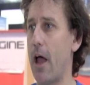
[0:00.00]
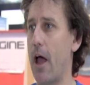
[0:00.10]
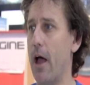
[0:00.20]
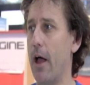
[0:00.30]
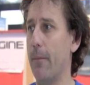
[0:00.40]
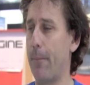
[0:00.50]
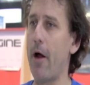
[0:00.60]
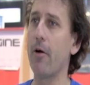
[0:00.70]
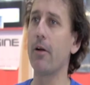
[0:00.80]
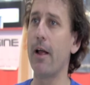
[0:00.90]

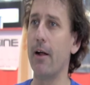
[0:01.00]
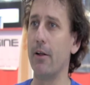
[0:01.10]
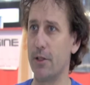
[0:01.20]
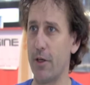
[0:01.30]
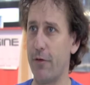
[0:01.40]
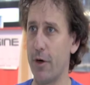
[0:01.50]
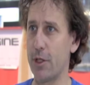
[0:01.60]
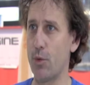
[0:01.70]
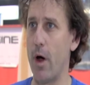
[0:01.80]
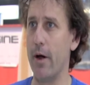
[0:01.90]
parallel to the
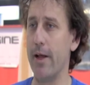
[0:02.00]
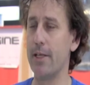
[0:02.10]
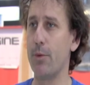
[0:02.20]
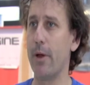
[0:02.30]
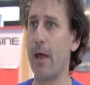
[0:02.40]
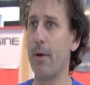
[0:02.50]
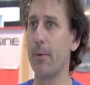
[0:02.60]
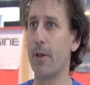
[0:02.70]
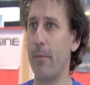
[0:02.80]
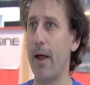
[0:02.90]
first one is we came up
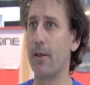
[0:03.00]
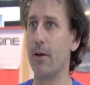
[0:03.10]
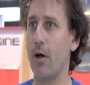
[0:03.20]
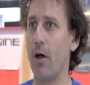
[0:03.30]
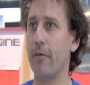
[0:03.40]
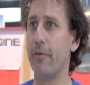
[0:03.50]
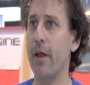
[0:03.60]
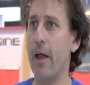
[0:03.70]
with a method of